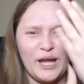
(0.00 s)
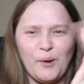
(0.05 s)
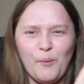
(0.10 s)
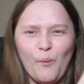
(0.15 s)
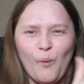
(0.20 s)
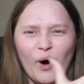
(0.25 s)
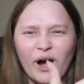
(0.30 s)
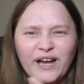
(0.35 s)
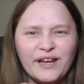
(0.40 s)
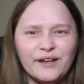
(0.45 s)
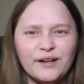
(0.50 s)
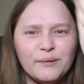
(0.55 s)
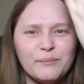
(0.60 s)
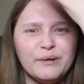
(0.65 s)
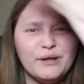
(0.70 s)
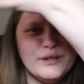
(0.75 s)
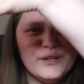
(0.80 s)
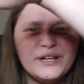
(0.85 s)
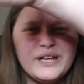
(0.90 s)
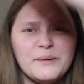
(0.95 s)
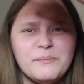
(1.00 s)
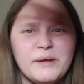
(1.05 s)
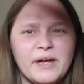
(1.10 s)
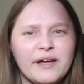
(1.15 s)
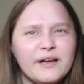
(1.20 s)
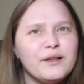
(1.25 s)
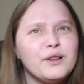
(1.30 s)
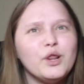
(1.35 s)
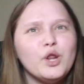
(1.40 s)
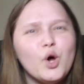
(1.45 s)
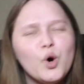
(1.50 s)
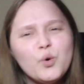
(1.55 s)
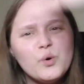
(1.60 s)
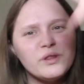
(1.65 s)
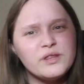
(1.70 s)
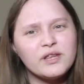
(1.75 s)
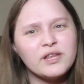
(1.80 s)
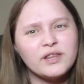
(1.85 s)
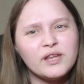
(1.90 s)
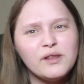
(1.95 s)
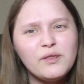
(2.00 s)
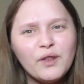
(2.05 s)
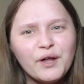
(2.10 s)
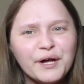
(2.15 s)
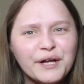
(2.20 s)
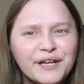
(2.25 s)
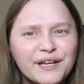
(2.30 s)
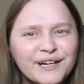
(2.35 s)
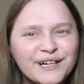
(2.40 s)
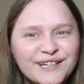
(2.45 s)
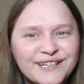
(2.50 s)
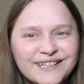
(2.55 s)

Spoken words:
I'm white. I mean, look at me. I glow in the sunlight.